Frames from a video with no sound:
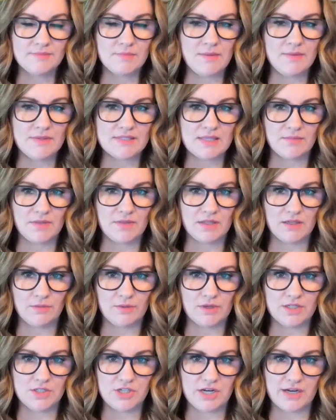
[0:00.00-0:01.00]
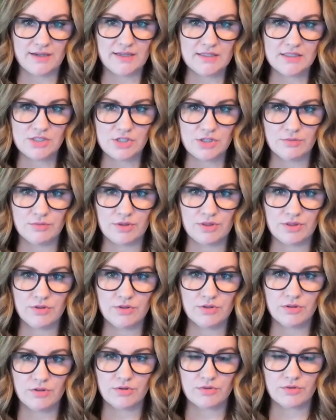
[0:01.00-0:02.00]
may be something you want to check into with
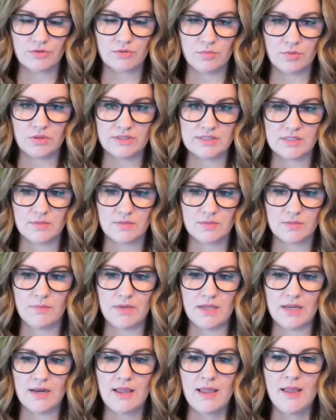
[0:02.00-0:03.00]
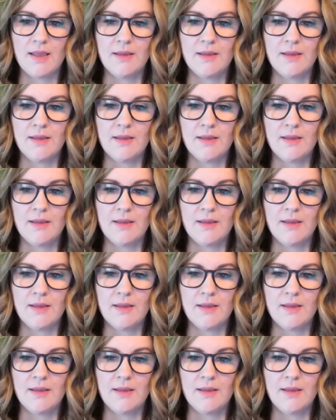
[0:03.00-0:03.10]
your local police department,